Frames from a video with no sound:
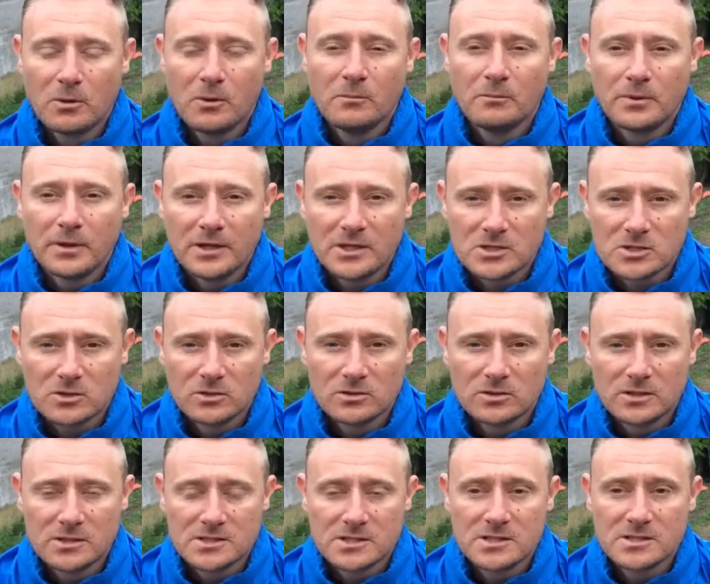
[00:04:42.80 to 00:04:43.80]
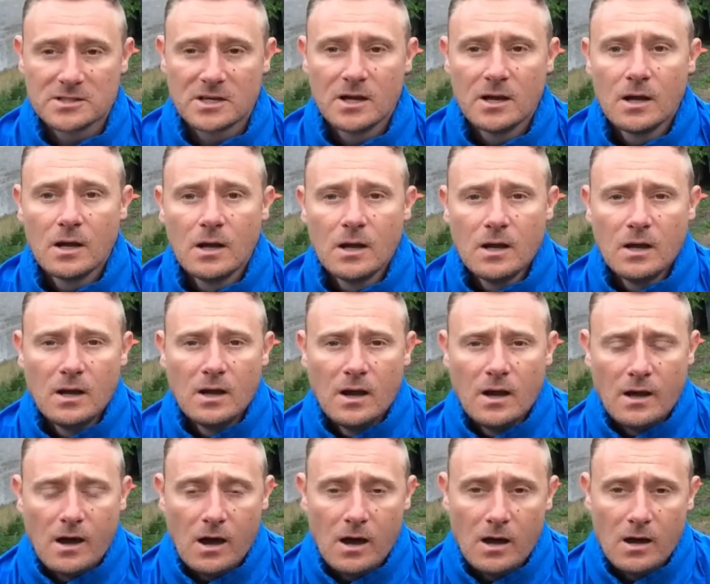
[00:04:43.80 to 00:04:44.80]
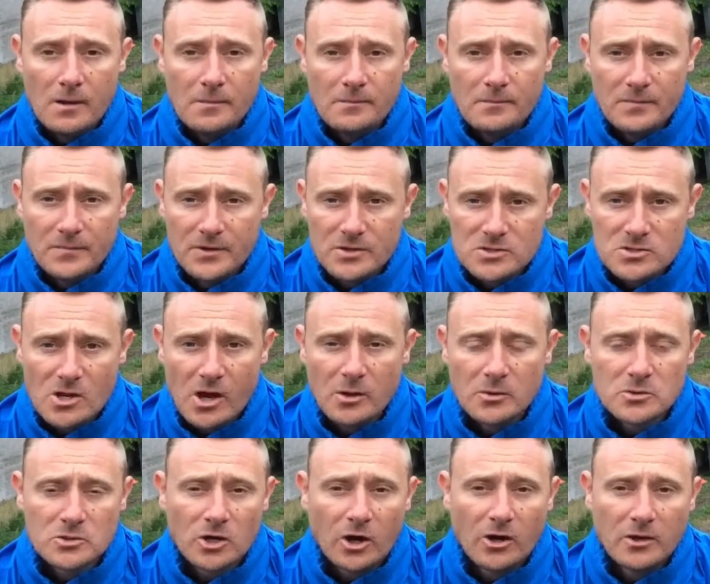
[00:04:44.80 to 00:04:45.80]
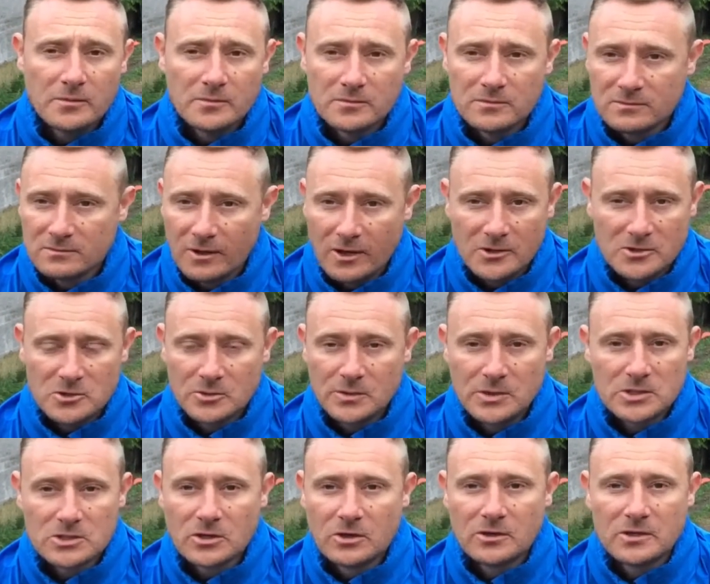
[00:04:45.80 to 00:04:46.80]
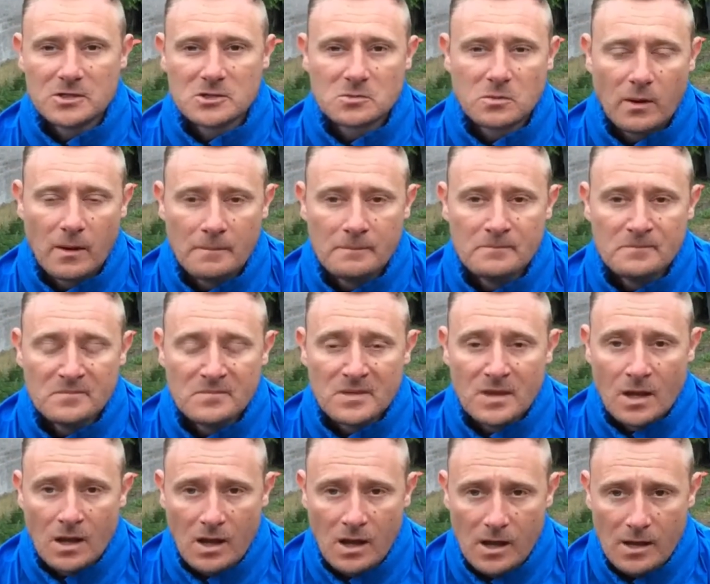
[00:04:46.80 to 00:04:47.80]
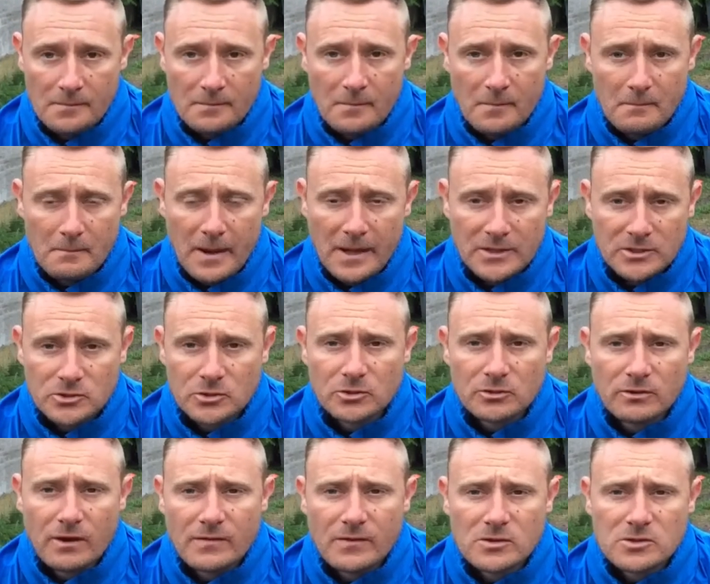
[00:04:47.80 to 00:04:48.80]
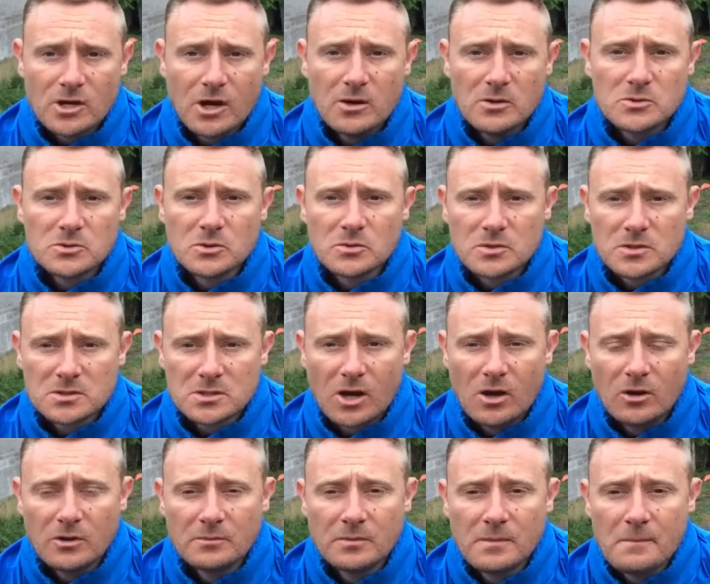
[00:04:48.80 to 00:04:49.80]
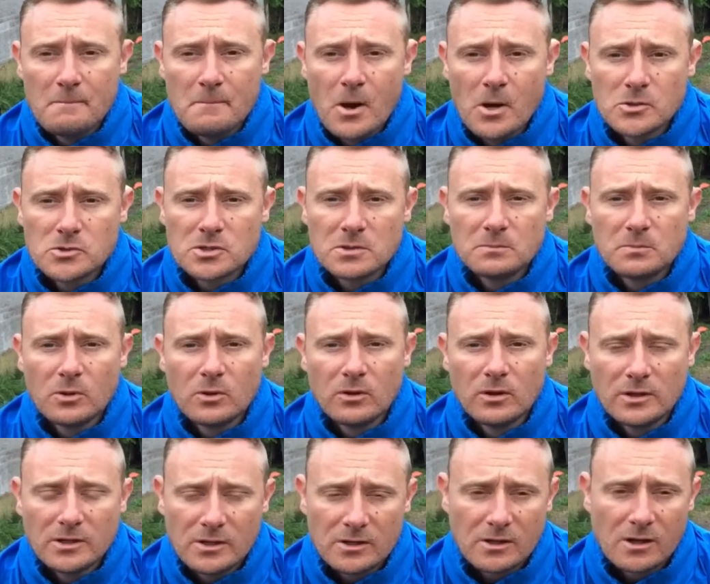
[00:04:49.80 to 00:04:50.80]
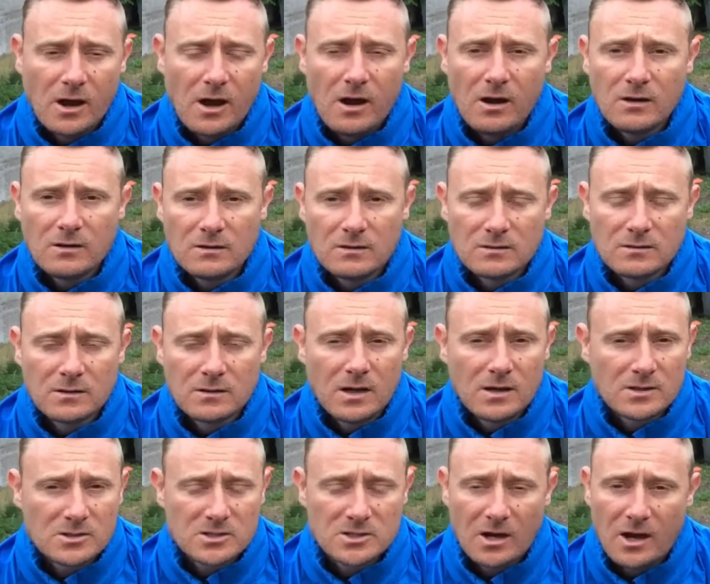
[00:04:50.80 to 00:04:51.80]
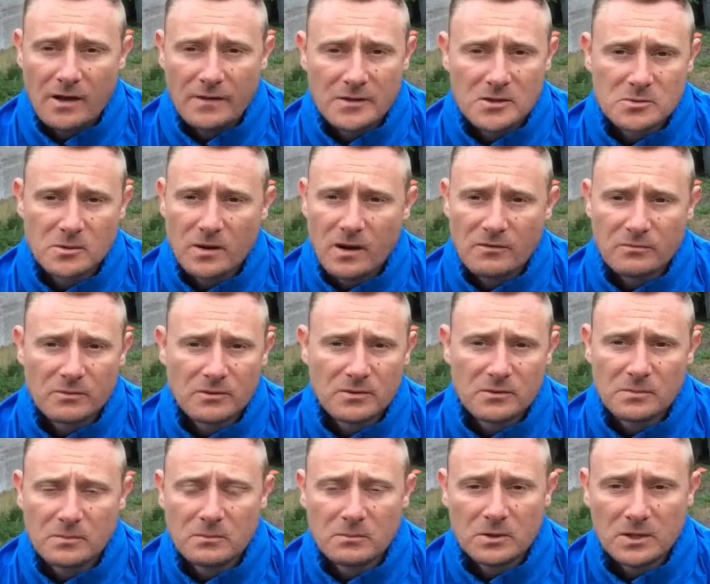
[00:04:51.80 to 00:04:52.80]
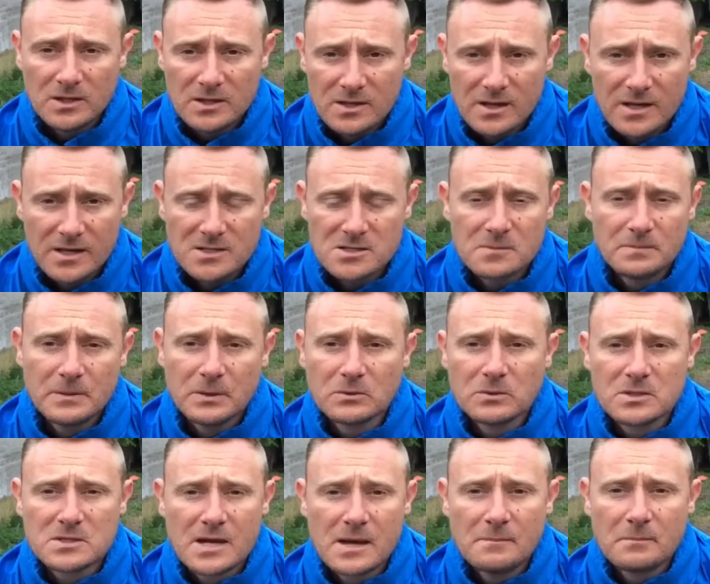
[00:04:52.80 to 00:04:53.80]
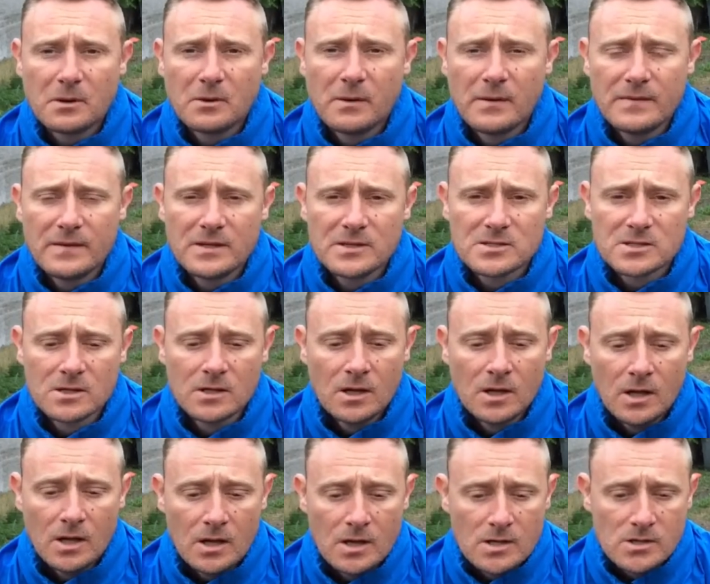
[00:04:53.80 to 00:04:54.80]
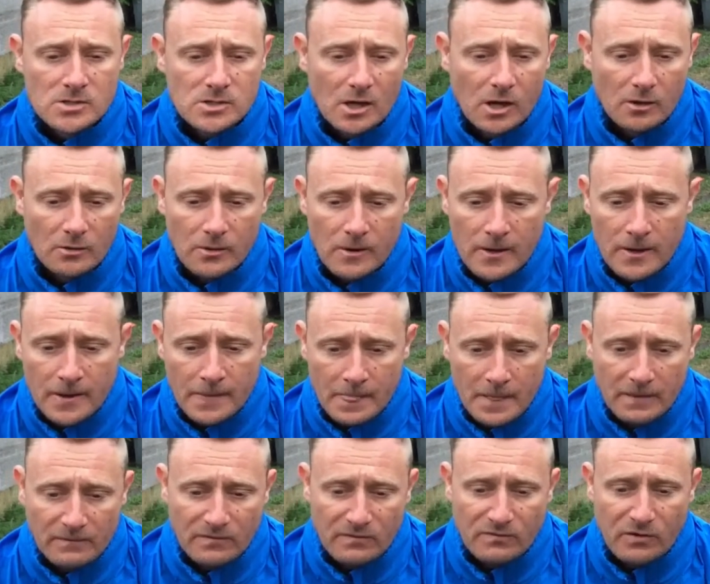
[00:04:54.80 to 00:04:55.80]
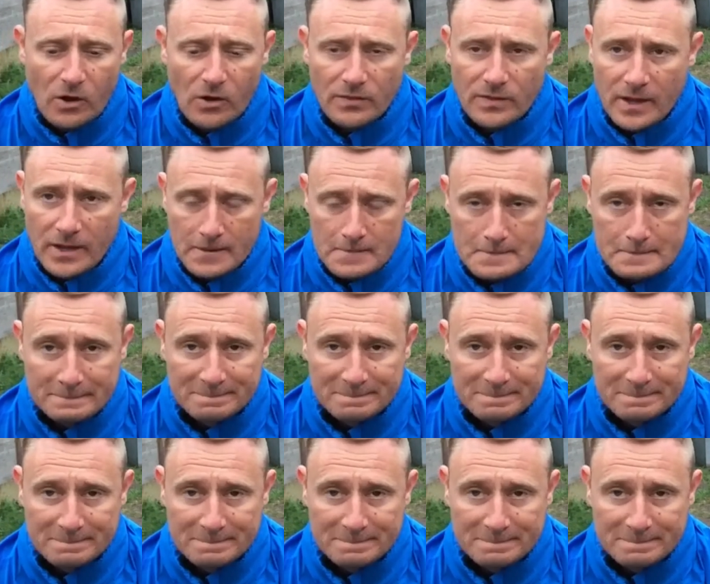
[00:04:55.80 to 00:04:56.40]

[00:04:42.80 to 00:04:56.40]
pumping. It's good. This is. There's no time not to enjoy this one. Make sure they're on the toes all the time. Most important, you can't start this one off with you need to build the tempo on this. So if you find that